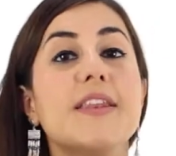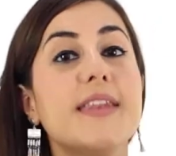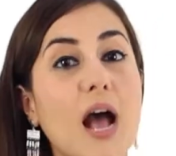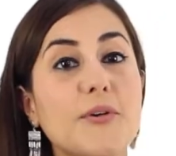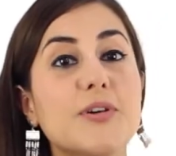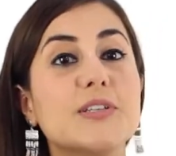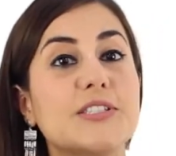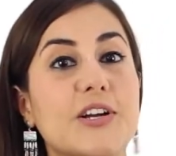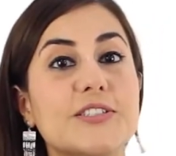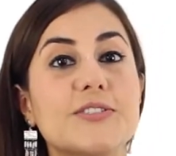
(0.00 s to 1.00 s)
now you're
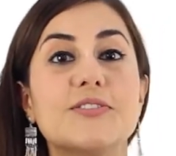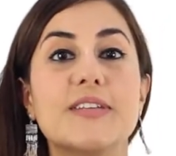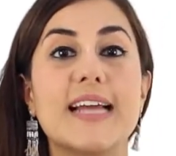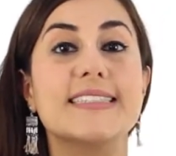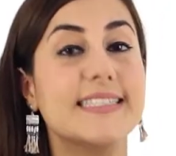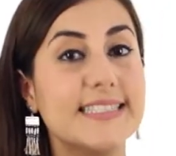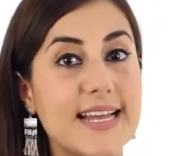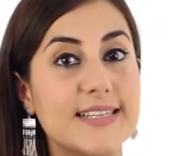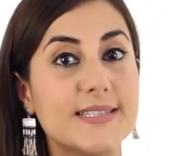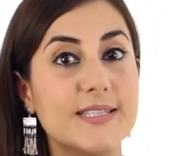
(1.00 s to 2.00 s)
starting to get a
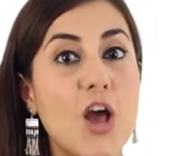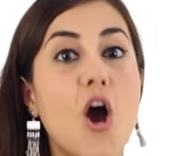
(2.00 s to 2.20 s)
sense